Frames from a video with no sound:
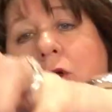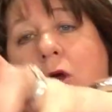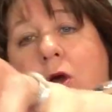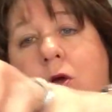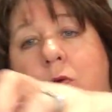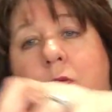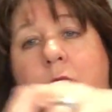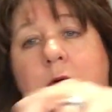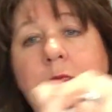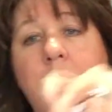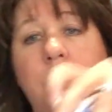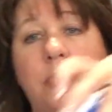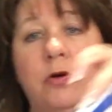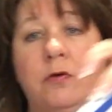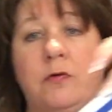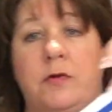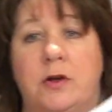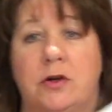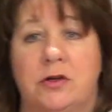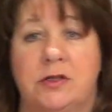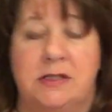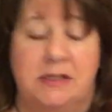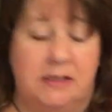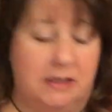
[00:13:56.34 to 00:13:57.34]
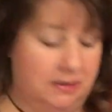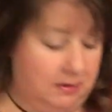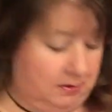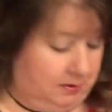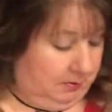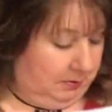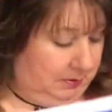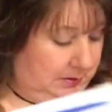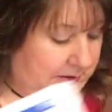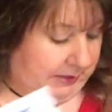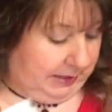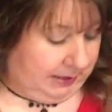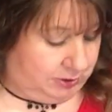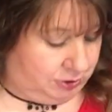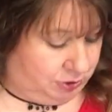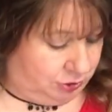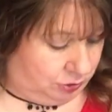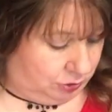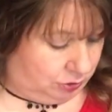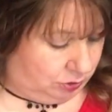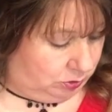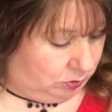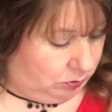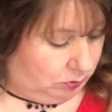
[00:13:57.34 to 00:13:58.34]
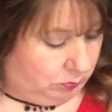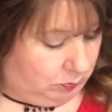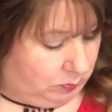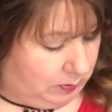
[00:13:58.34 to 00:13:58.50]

go to a movie, or see a lecture, or